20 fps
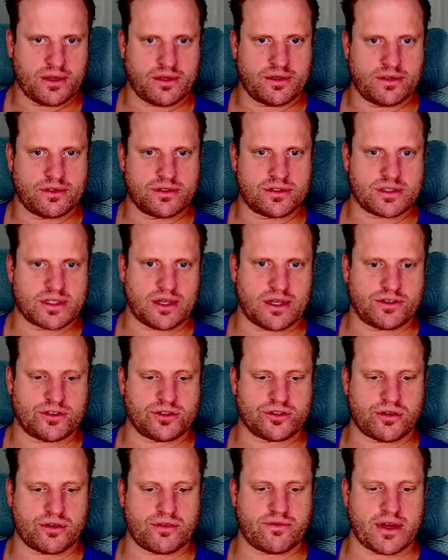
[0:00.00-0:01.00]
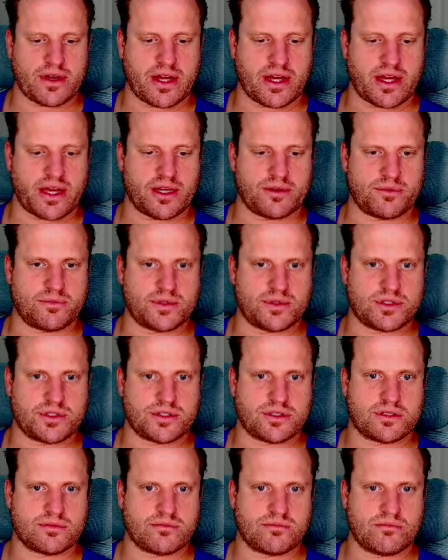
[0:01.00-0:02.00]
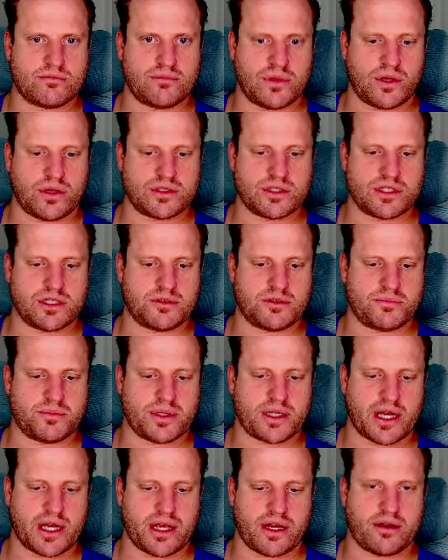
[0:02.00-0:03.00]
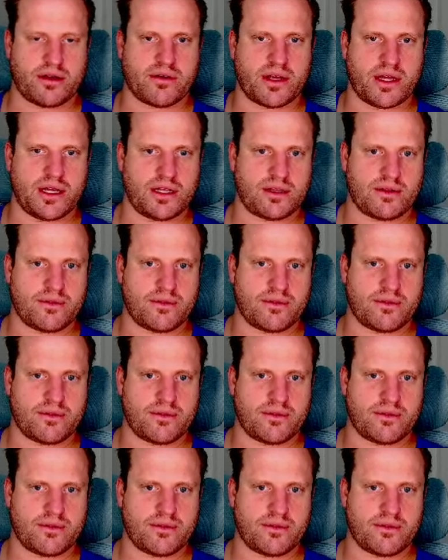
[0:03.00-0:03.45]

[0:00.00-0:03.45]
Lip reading: South Shore Vibes multiplayer, right?